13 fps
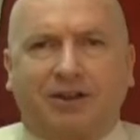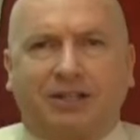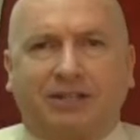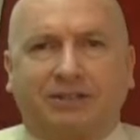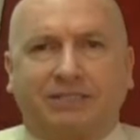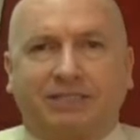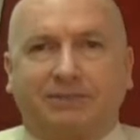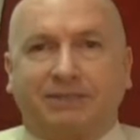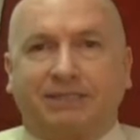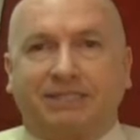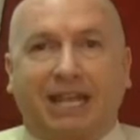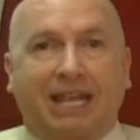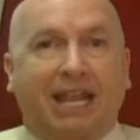dealerships, and
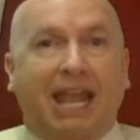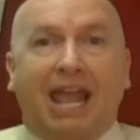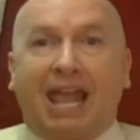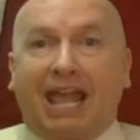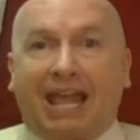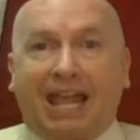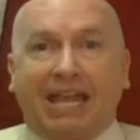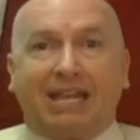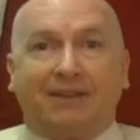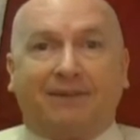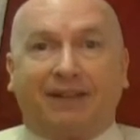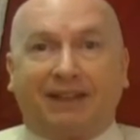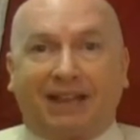say, hey,
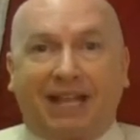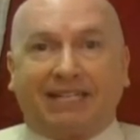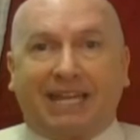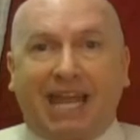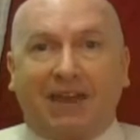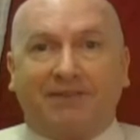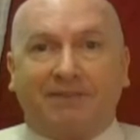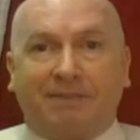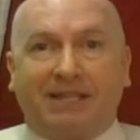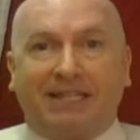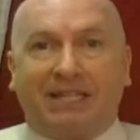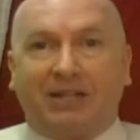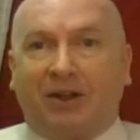if you'd like to have a
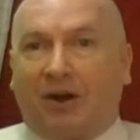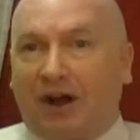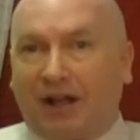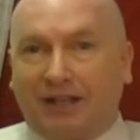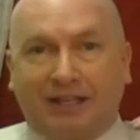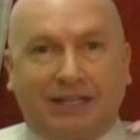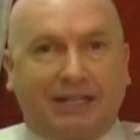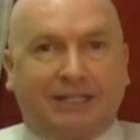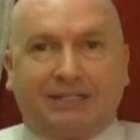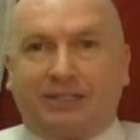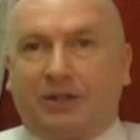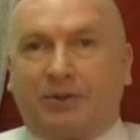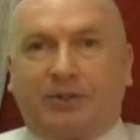meeting on
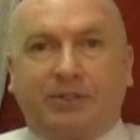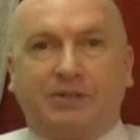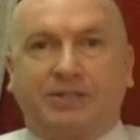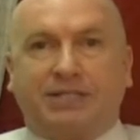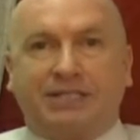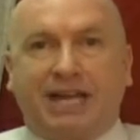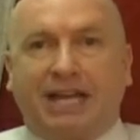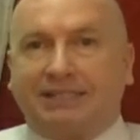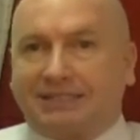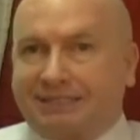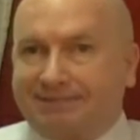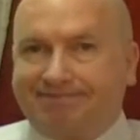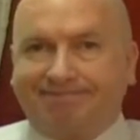Tuesday
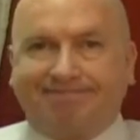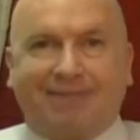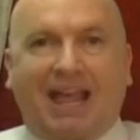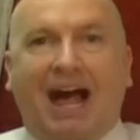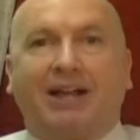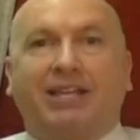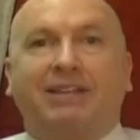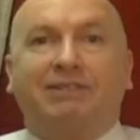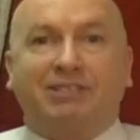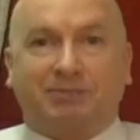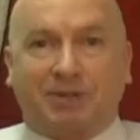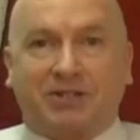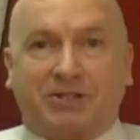nights, I'll give you a
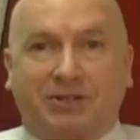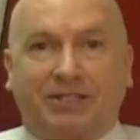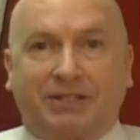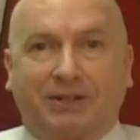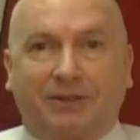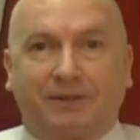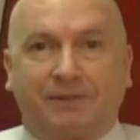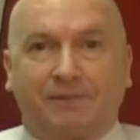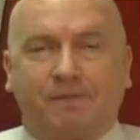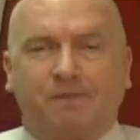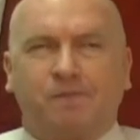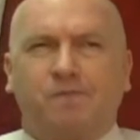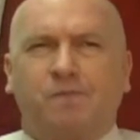special deal.
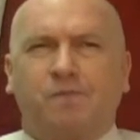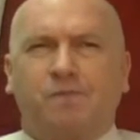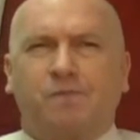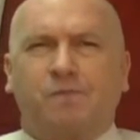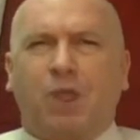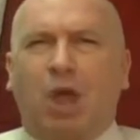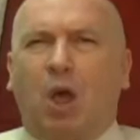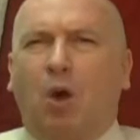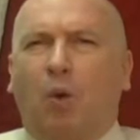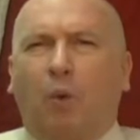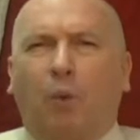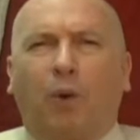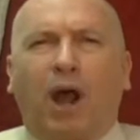
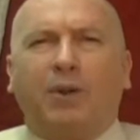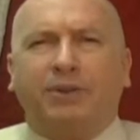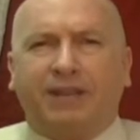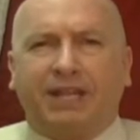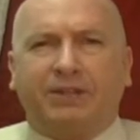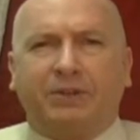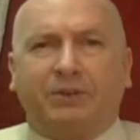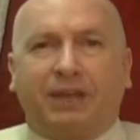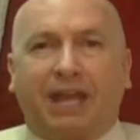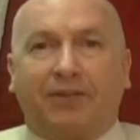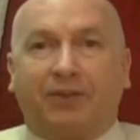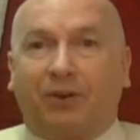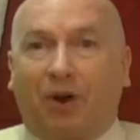Why would they do
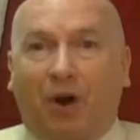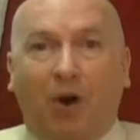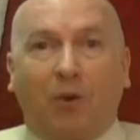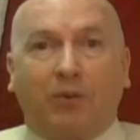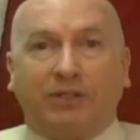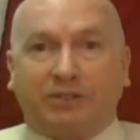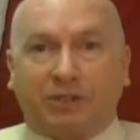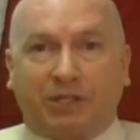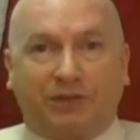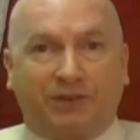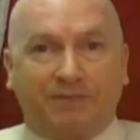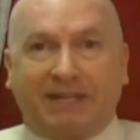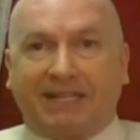that? They're always looking
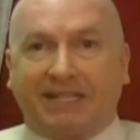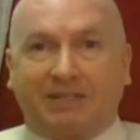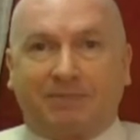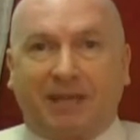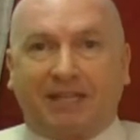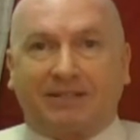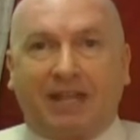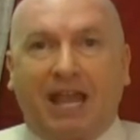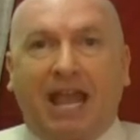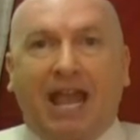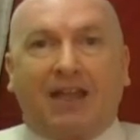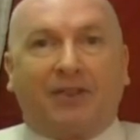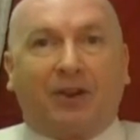for meeting space.
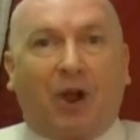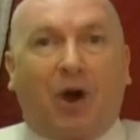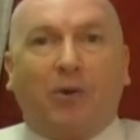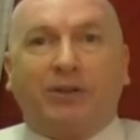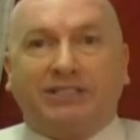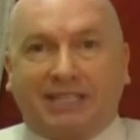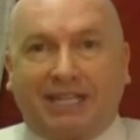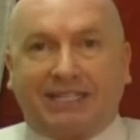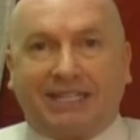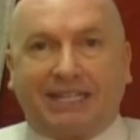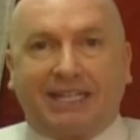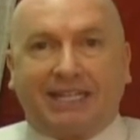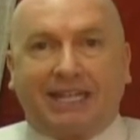They always like
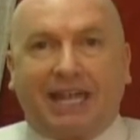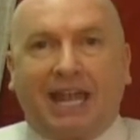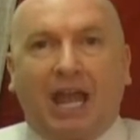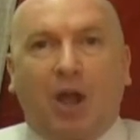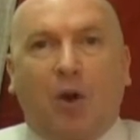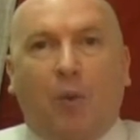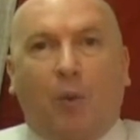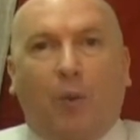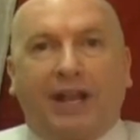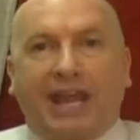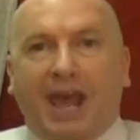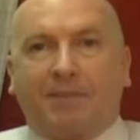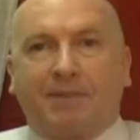to eat.
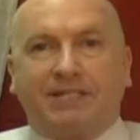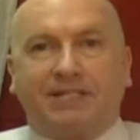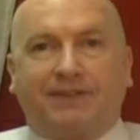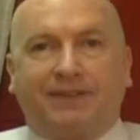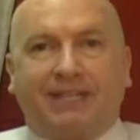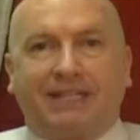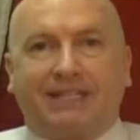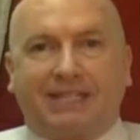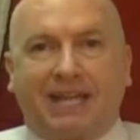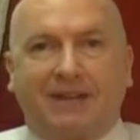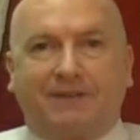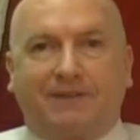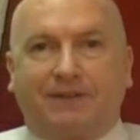What happens if you get
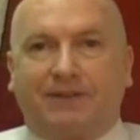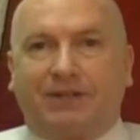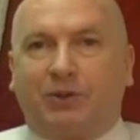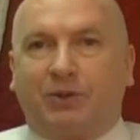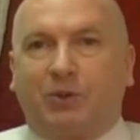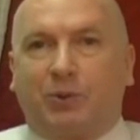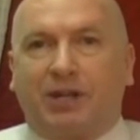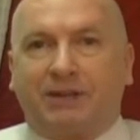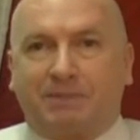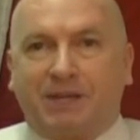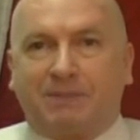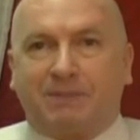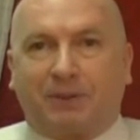10, 15, 20
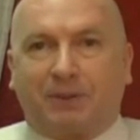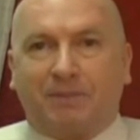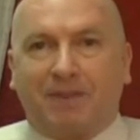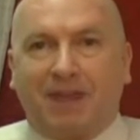people